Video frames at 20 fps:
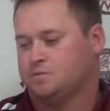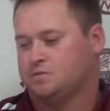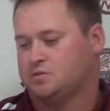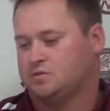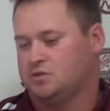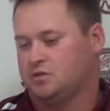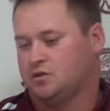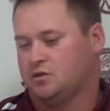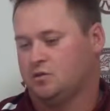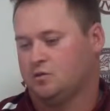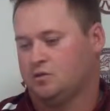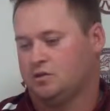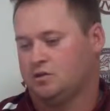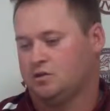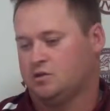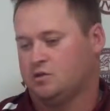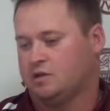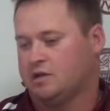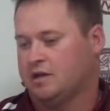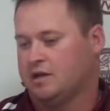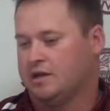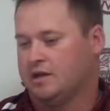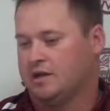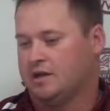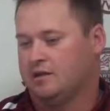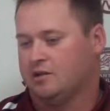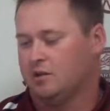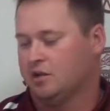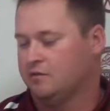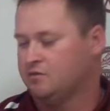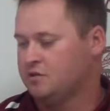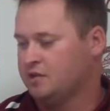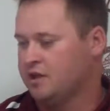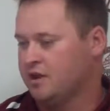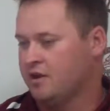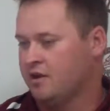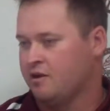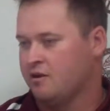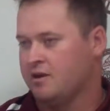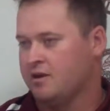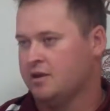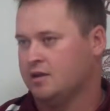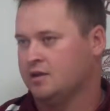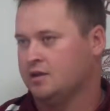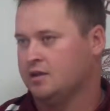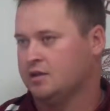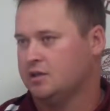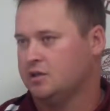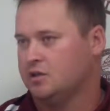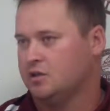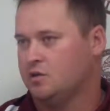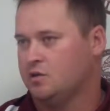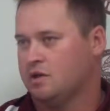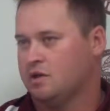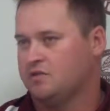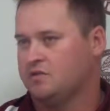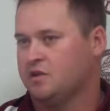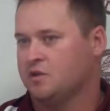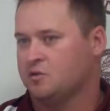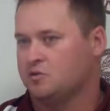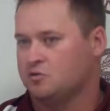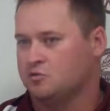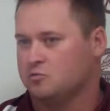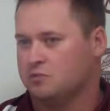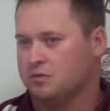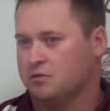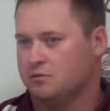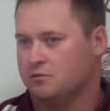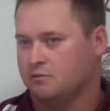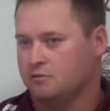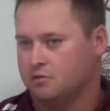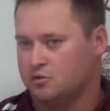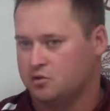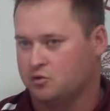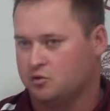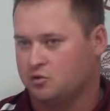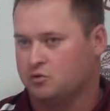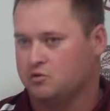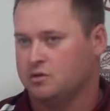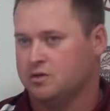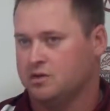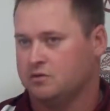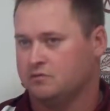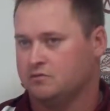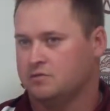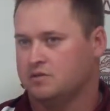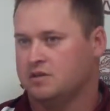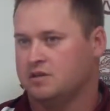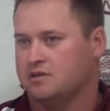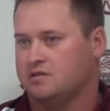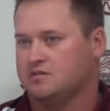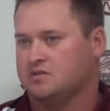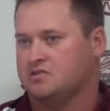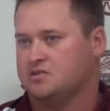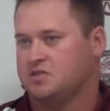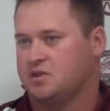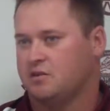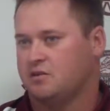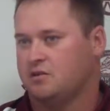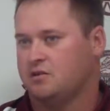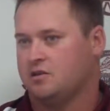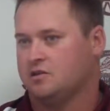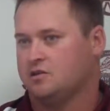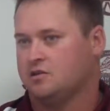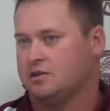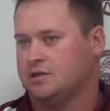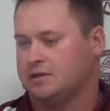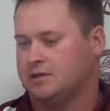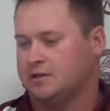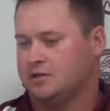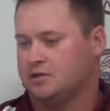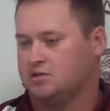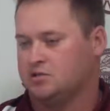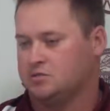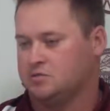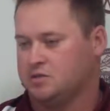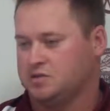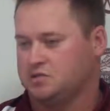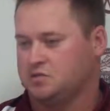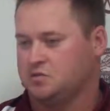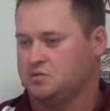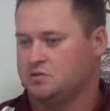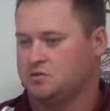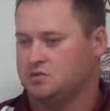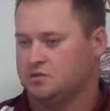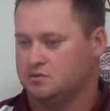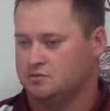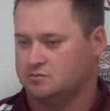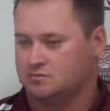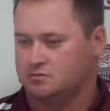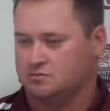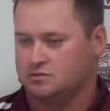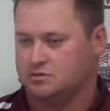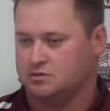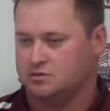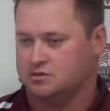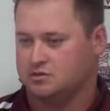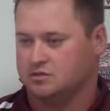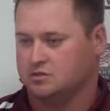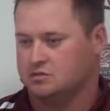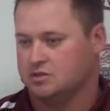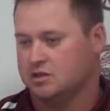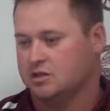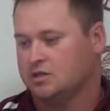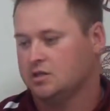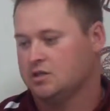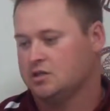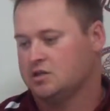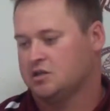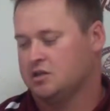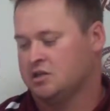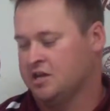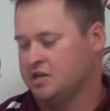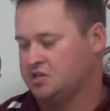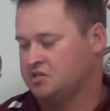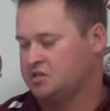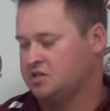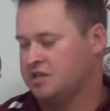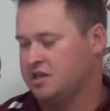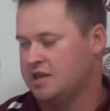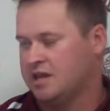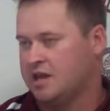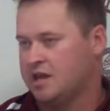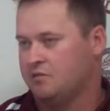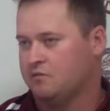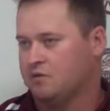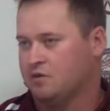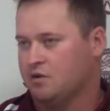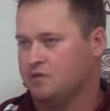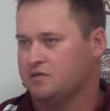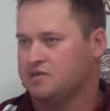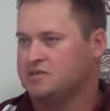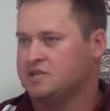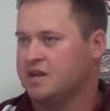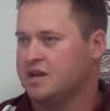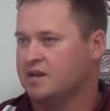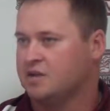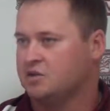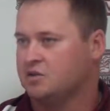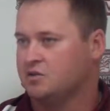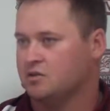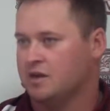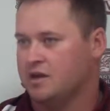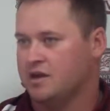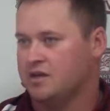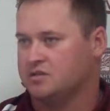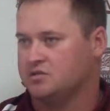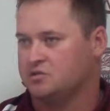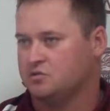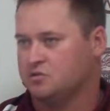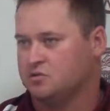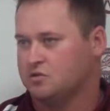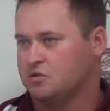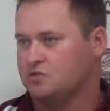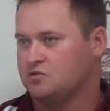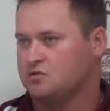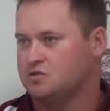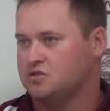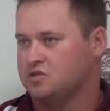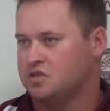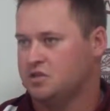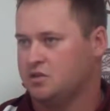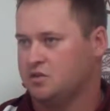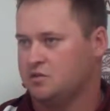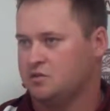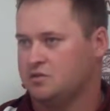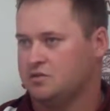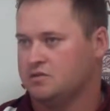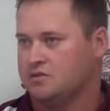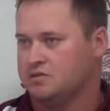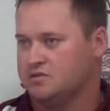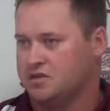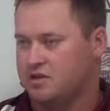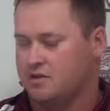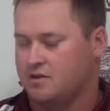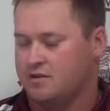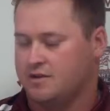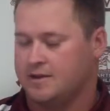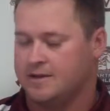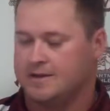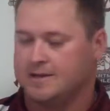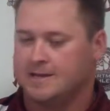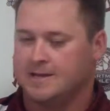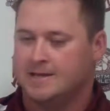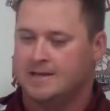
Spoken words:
So, and I love the area. I think we're going to be able to recruit heavily in this area, especially with the connection that I have with all these high school coaches here in this area.